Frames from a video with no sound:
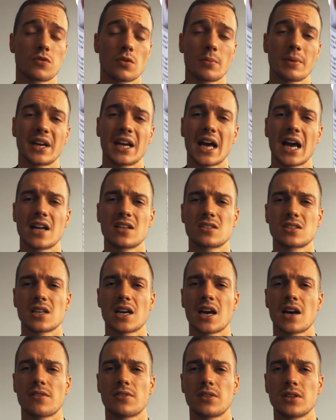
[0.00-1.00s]
from Enhanced
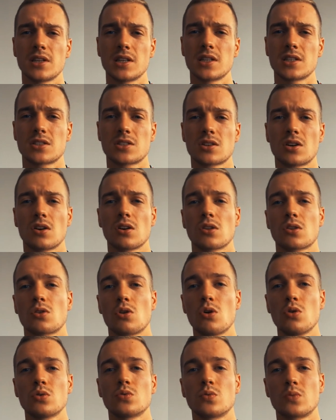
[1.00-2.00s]
Athlete. It's called
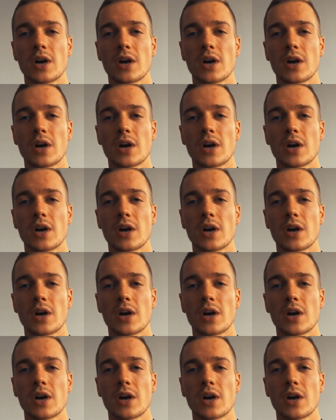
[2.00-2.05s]
Code